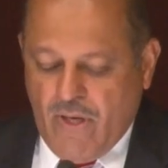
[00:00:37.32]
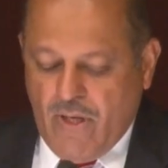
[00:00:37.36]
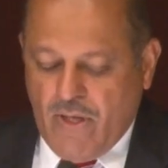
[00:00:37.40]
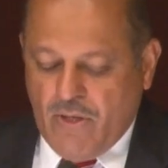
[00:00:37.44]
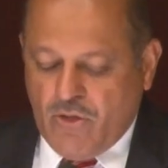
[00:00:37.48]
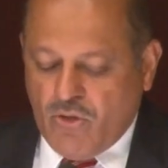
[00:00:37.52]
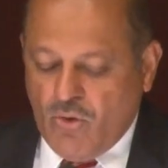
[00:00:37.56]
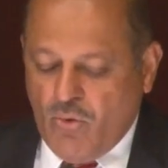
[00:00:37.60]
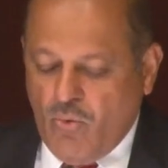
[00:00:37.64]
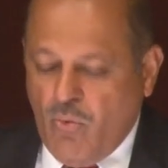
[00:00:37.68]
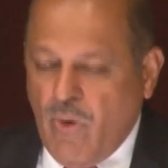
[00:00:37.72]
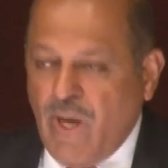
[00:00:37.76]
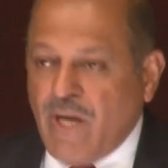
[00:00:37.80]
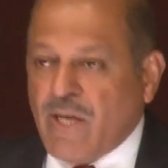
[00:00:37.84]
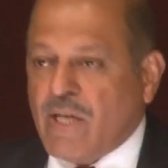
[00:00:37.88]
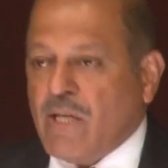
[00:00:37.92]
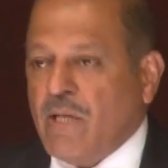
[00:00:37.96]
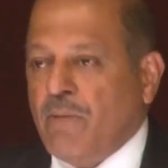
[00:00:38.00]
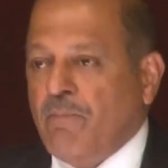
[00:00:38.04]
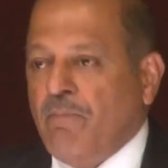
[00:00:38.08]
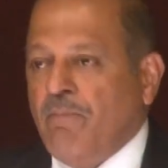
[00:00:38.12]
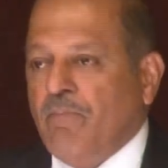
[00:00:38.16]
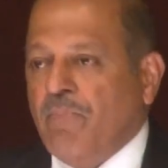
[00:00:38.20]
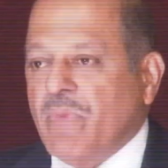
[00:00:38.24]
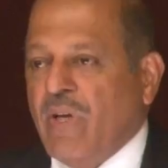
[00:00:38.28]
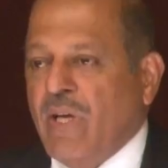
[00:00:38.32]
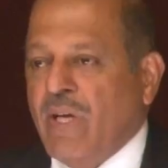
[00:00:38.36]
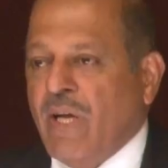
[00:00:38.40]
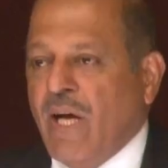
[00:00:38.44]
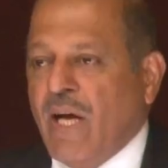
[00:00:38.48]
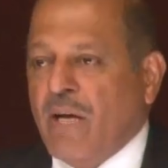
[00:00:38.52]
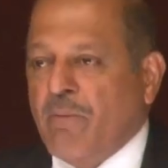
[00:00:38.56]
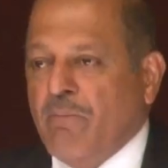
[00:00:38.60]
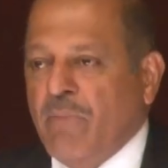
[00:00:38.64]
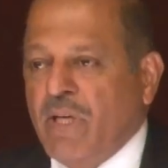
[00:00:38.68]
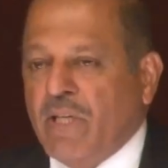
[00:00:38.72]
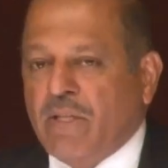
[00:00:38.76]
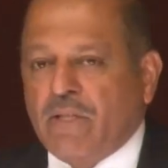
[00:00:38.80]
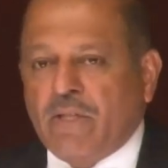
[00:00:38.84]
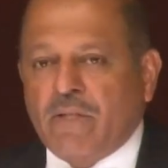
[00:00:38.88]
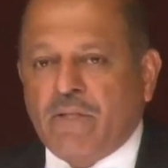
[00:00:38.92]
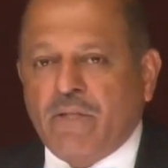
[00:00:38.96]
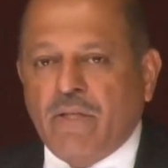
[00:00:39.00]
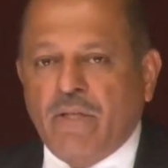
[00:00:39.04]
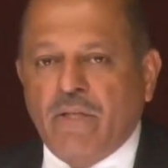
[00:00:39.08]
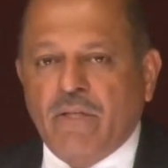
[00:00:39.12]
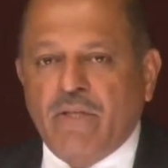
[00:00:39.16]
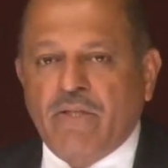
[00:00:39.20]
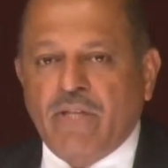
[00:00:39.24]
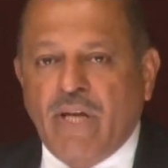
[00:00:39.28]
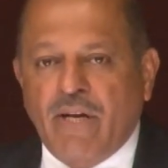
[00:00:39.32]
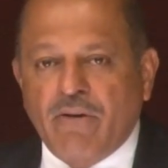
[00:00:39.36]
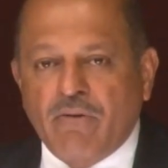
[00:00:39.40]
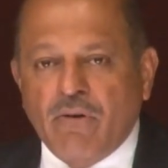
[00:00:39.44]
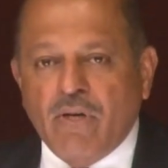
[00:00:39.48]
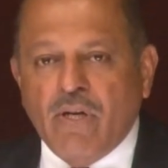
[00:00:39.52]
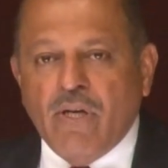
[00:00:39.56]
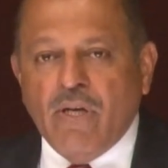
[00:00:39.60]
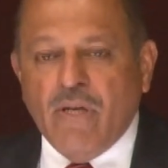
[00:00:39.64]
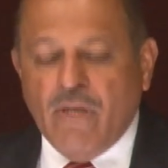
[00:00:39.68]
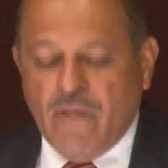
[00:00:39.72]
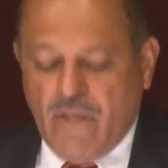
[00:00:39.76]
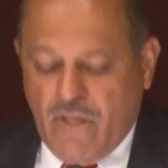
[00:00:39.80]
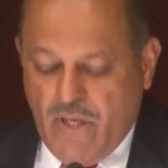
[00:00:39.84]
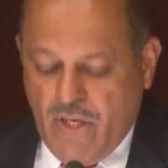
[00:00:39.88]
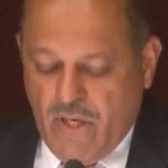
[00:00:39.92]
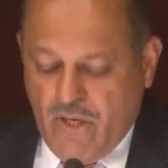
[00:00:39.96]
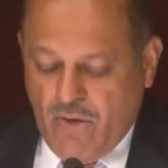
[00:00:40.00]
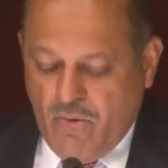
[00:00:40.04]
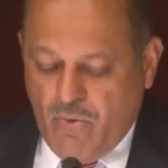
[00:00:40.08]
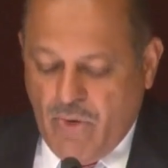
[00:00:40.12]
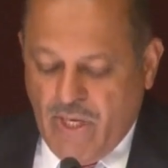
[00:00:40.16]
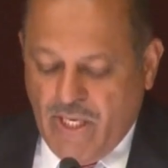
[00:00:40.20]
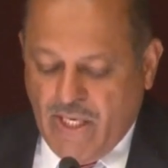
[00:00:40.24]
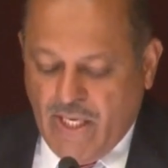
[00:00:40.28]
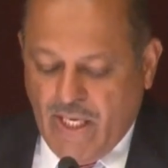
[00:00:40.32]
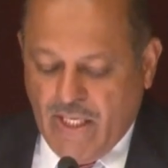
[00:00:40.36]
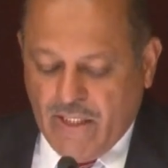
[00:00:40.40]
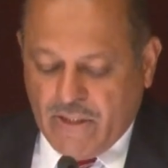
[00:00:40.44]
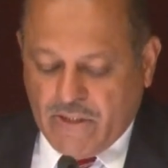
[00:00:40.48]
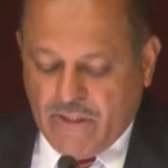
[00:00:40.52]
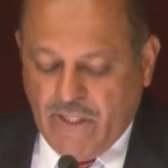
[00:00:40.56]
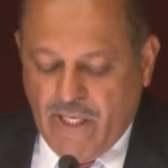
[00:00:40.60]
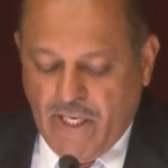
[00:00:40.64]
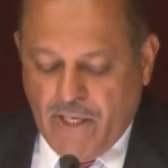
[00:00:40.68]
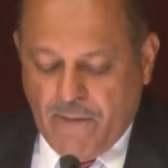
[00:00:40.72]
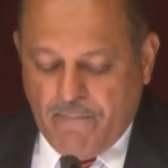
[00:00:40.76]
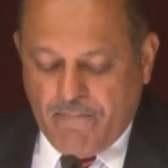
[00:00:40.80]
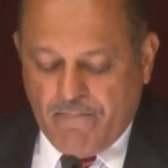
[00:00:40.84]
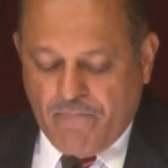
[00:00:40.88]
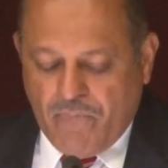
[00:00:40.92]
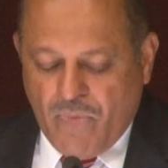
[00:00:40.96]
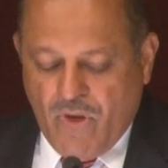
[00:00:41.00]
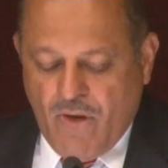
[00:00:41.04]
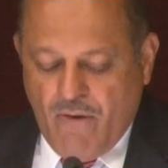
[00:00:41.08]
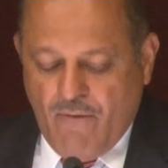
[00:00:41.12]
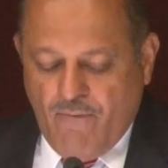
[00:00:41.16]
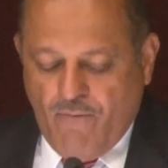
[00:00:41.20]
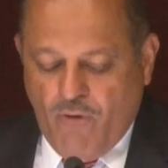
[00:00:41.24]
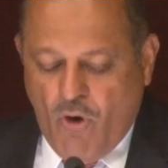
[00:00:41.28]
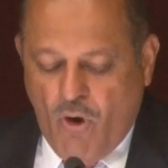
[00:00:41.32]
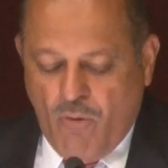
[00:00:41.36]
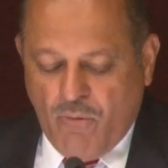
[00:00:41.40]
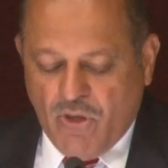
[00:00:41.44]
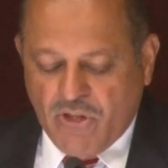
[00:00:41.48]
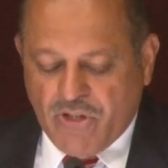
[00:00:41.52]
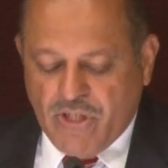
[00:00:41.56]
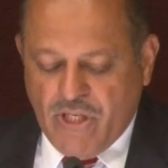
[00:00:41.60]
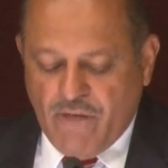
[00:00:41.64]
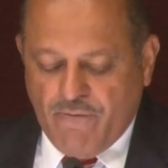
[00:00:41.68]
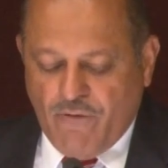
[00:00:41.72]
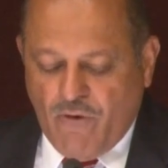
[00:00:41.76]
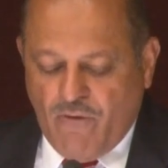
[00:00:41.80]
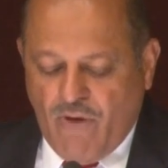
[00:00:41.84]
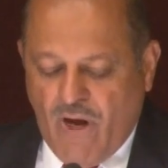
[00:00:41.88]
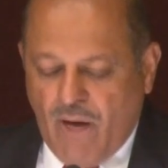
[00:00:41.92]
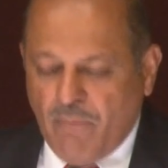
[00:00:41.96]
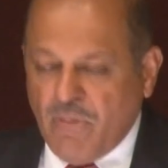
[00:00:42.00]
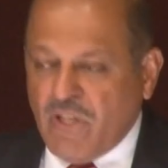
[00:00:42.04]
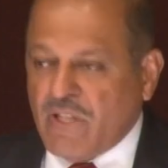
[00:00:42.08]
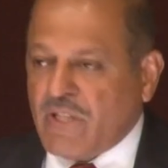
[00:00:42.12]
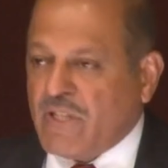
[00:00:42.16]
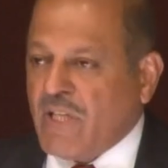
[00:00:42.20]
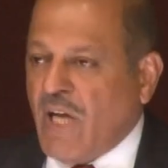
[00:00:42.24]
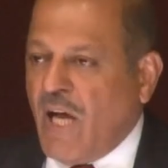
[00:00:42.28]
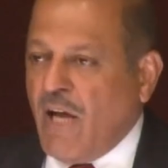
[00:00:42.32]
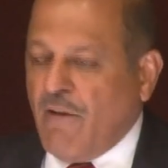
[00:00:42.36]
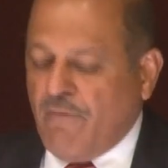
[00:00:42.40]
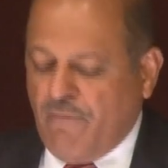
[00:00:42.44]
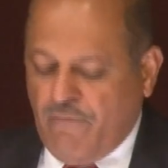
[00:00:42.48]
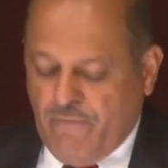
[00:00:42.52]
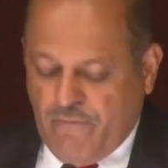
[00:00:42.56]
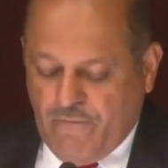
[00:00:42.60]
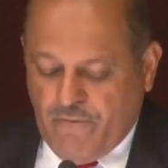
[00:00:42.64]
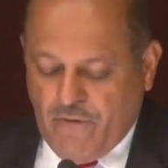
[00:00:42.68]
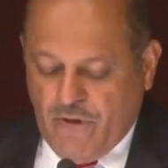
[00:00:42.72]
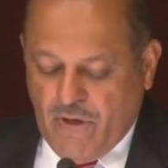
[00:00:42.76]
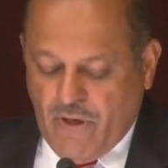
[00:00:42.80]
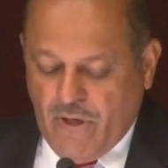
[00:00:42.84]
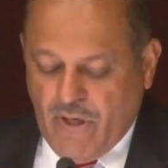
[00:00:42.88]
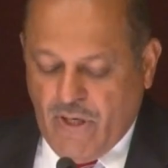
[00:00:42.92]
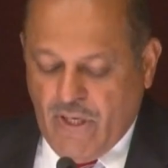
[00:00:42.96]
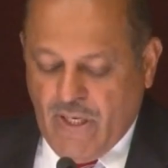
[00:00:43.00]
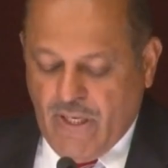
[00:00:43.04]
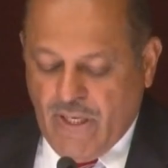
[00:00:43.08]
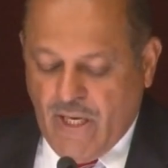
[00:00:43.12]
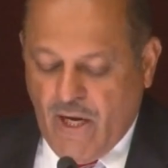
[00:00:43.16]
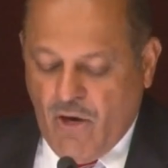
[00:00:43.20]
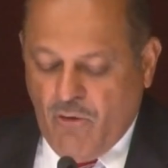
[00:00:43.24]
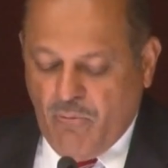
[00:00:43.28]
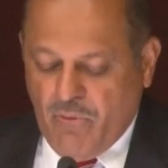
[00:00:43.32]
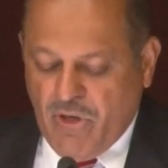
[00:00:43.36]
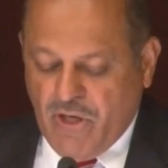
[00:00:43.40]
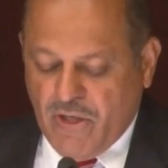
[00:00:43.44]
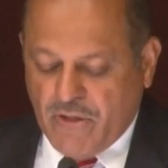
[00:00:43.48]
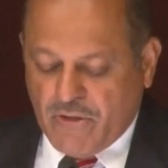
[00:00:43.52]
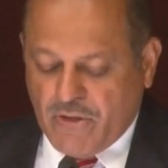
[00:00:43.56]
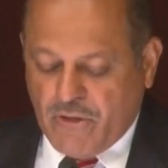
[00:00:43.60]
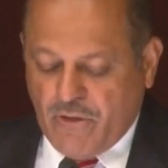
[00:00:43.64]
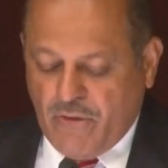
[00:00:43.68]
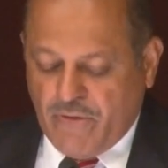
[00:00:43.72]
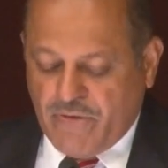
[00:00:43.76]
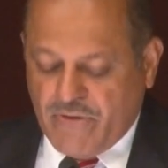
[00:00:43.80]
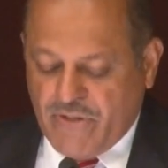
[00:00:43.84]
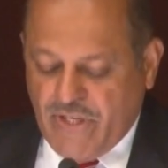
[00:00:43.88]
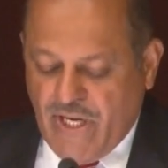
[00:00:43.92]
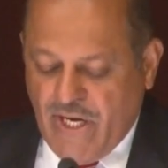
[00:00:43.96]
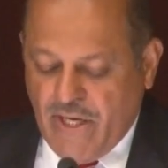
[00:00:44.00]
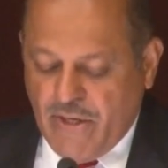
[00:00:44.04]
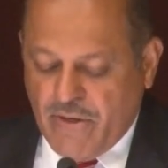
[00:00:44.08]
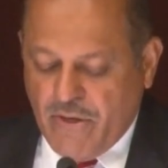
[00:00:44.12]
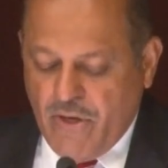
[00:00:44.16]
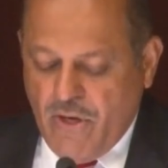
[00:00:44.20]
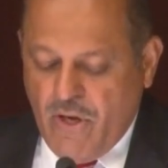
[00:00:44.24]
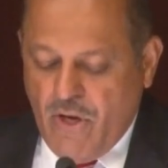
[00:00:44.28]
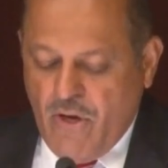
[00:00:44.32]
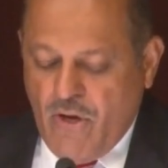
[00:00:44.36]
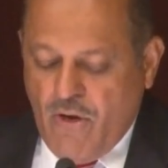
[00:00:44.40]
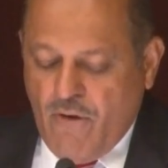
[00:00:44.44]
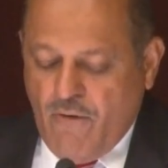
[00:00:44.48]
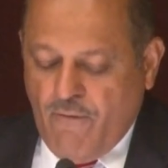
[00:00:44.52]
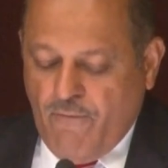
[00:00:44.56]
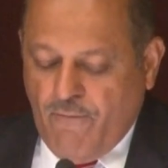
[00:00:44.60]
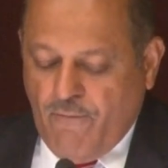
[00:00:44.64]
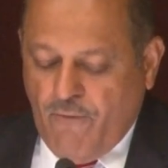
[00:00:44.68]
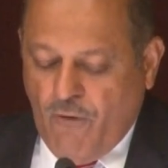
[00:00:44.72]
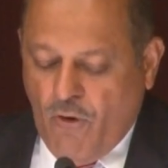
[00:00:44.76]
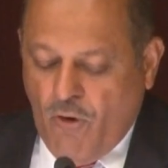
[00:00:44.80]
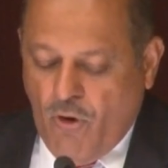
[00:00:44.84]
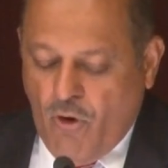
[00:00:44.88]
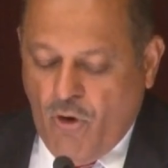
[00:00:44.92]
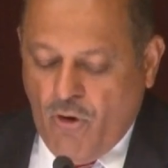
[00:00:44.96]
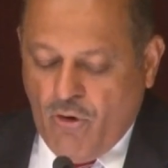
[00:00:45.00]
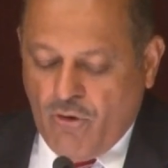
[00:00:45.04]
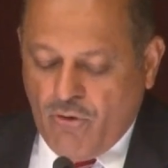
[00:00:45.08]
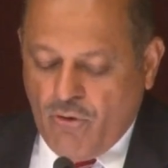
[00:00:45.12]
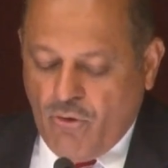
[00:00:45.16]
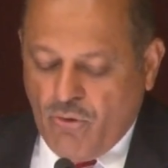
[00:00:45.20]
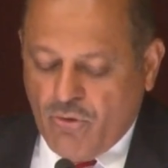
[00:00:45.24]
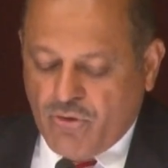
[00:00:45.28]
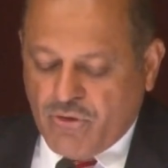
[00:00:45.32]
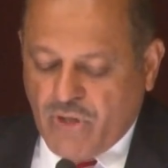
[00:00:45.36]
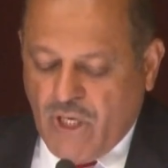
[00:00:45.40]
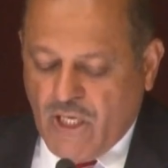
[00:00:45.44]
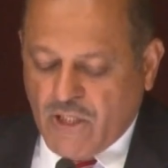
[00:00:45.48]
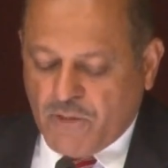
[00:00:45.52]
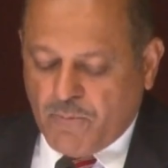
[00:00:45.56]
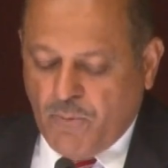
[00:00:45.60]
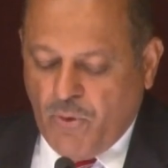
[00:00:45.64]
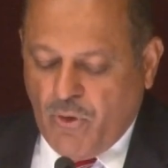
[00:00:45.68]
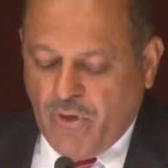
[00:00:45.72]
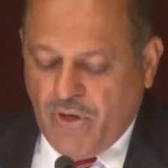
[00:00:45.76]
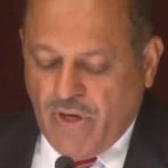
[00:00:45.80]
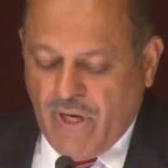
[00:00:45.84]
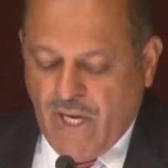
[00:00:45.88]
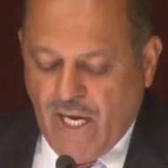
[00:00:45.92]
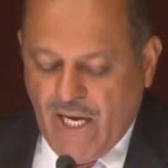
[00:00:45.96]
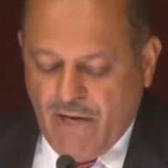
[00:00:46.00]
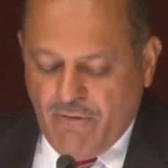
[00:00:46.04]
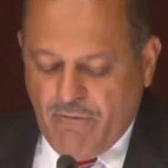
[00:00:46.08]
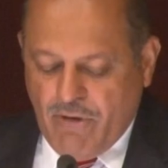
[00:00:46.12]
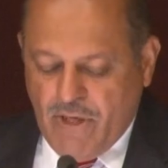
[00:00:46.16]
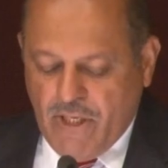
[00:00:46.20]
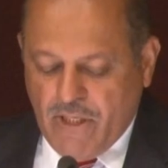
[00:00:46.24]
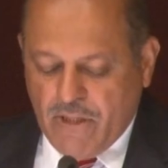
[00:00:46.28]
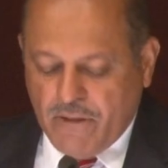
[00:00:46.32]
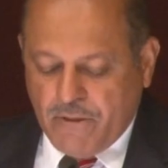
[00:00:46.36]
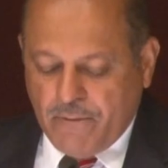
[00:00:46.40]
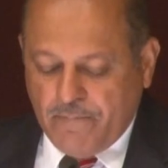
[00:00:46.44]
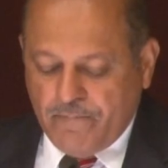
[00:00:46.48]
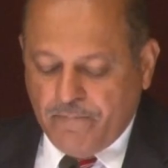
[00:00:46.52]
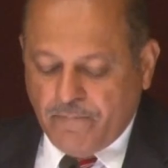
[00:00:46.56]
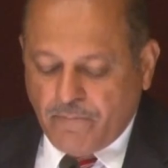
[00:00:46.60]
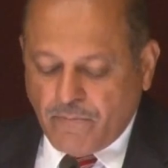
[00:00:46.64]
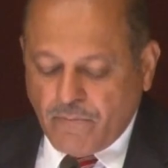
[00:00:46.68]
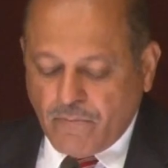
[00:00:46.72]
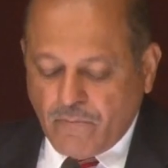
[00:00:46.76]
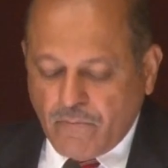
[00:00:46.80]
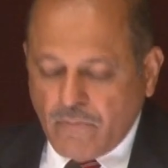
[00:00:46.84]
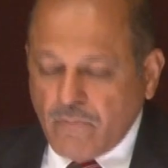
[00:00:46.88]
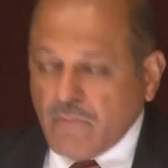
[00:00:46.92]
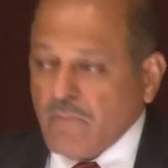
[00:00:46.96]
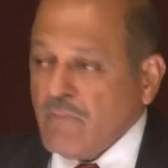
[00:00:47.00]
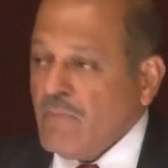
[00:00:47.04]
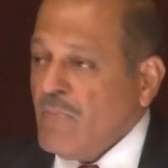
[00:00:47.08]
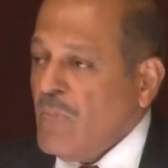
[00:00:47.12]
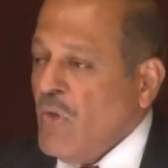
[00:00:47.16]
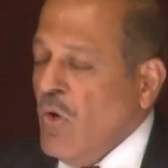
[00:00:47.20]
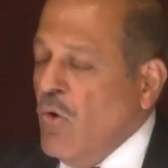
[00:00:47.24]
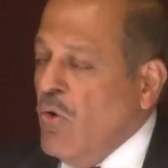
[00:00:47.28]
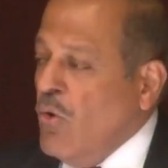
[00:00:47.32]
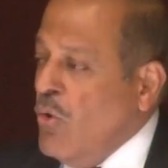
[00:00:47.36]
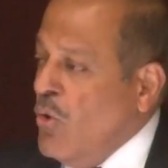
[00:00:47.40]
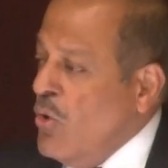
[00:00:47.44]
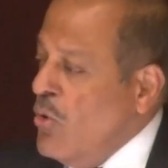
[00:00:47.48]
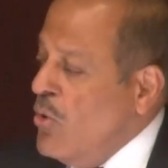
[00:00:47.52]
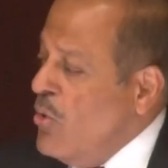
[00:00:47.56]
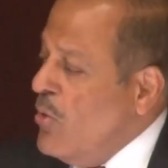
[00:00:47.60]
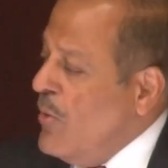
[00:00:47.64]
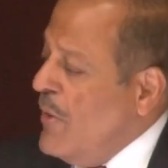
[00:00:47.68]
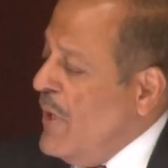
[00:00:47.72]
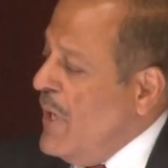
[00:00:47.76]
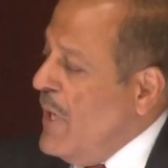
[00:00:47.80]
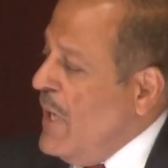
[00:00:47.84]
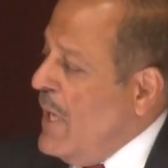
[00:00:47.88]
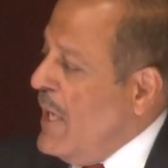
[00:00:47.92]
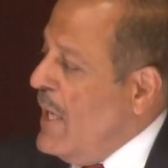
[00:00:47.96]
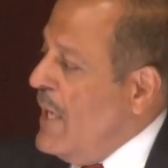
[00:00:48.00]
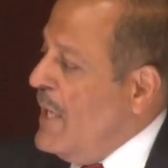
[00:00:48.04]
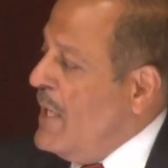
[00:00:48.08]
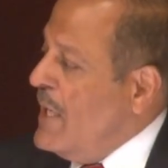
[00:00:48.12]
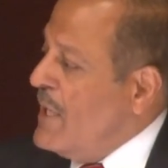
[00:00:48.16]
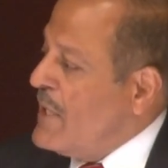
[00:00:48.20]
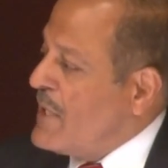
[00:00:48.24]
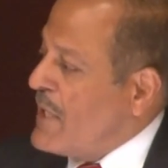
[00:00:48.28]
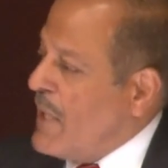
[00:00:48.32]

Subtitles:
to welcome in our midst General V.K. Singh, former Chief of Army Staff and now Minister of State for Road Transport and Highways, who, in his